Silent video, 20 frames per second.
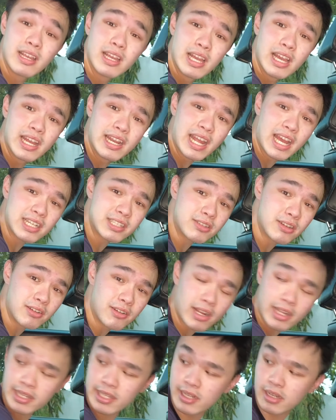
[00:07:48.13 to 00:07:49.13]
an ashtray
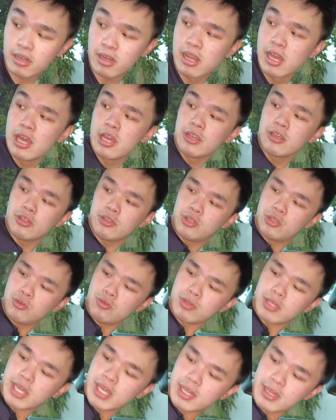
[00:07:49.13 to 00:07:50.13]
right here. You
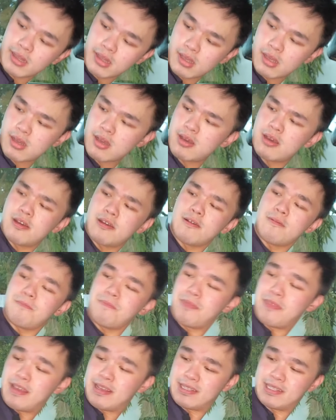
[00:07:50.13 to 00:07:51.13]
do get
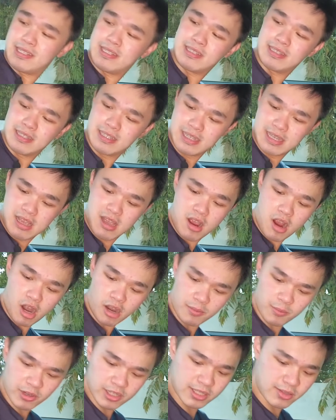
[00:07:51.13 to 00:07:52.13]
this
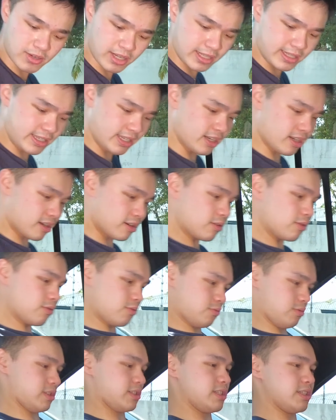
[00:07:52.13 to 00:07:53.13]
armrest right here,
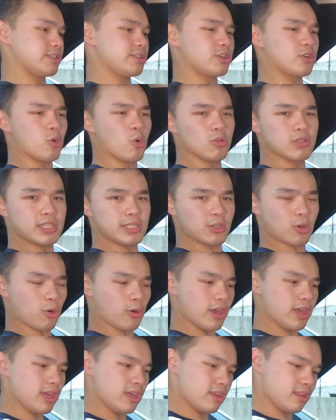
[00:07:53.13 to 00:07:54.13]
which is your only
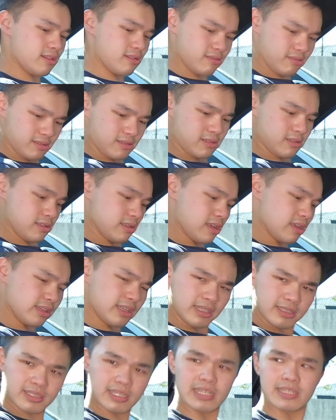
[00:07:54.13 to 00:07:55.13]
toy, and I
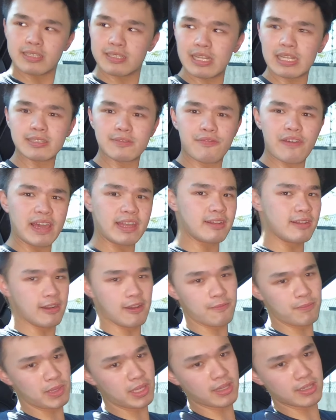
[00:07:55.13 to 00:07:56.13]
guess that's fine
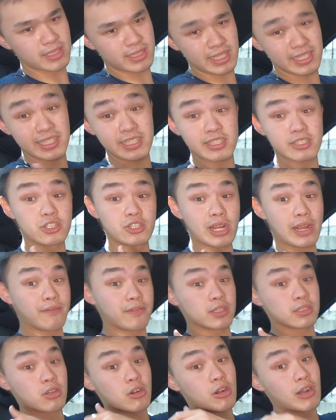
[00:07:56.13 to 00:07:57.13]
enough because this is a driver's car